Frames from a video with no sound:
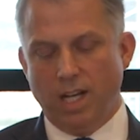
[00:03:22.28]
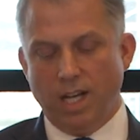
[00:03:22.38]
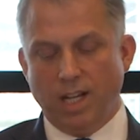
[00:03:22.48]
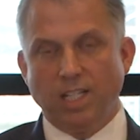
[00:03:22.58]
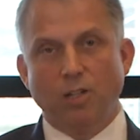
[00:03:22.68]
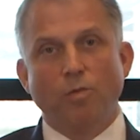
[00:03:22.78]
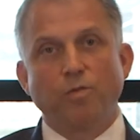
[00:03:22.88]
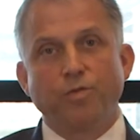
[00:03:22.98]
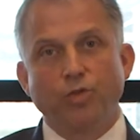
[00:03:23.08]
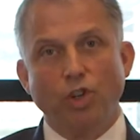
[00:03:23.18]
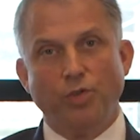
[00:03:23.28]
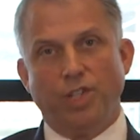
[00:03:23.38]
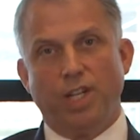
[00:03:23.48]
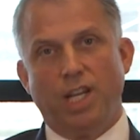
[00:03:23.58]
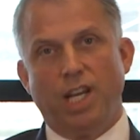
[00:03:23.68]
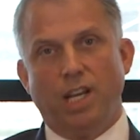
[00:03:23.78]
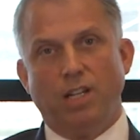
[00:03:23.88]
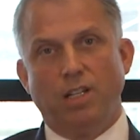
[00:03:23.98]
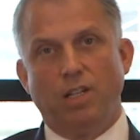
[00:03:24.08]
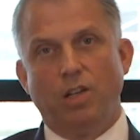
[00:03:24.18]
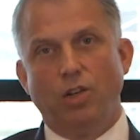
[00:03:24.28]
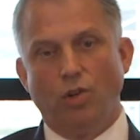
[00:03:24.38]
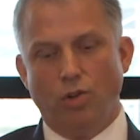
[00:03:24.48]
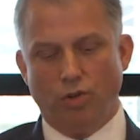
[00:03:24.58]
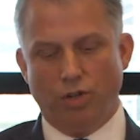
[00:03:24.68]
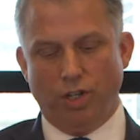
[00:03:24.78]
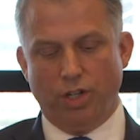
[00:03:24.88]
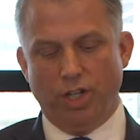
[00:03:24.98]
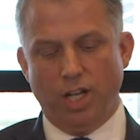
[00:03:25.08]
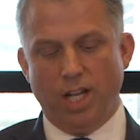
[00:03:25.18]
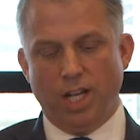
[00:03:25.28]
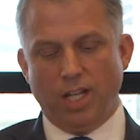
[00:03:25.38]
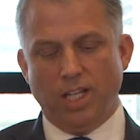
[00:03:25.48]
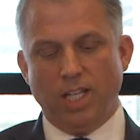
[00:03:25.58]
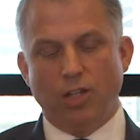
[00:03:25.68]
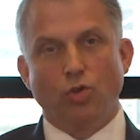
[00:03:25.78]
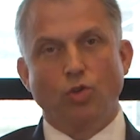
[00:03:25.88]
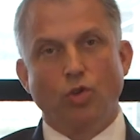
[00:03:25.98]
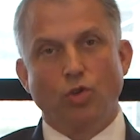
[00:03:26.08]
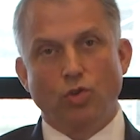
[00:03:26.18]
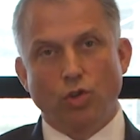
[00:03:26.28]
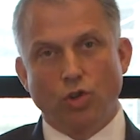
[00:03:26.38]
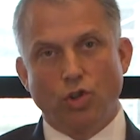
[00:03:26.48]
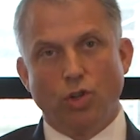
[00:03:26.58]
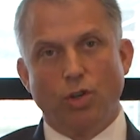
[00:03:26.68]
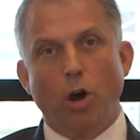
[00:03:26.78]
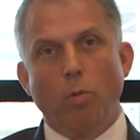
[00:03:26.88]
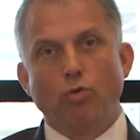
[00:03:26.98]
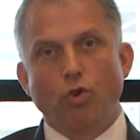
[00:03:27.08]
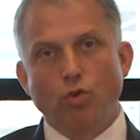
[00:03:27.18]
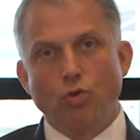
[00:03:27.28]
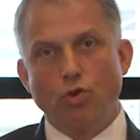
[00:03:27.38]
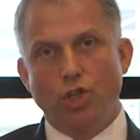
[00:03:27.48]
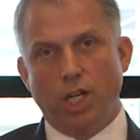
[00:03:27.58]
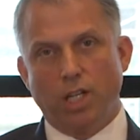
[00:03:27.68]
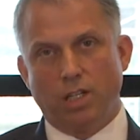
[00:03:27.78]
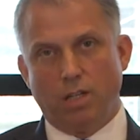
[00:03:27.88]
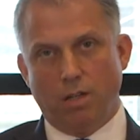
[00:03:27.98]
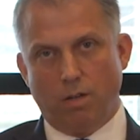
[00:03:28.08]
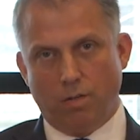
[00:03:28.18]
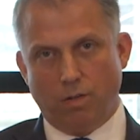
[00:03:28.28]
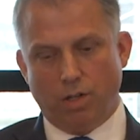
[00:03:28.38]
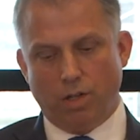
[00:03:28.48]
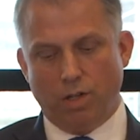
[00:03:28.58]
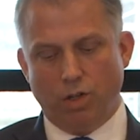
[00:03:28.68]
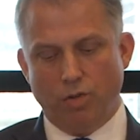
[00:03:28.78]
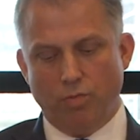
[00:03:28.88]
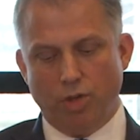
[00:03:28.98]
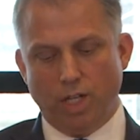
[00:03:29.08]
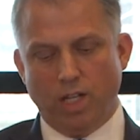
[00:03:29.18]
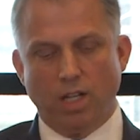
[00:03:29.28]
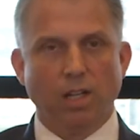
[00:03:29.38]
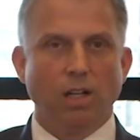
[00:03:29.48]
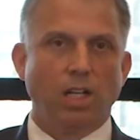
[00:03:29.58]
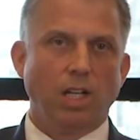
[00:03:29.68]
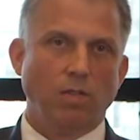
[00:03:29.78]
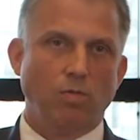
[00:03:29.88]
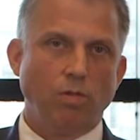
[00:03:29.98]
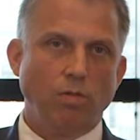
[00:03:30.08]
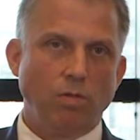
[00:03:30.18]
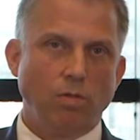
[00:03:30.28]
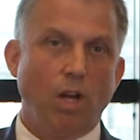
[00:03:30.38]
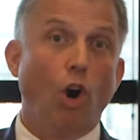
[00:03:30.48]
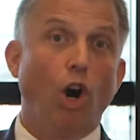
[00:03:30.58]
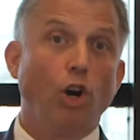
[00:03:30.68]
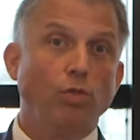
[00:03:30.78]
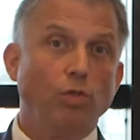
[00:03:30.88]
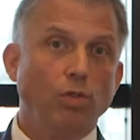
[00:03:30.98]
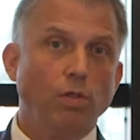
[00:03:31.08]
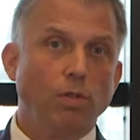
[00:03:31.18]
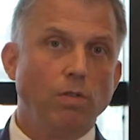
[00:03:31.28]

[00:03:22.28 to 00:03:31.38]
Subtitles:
is the front-end lawyer, the construction project lawyer you bring in. His role, her role,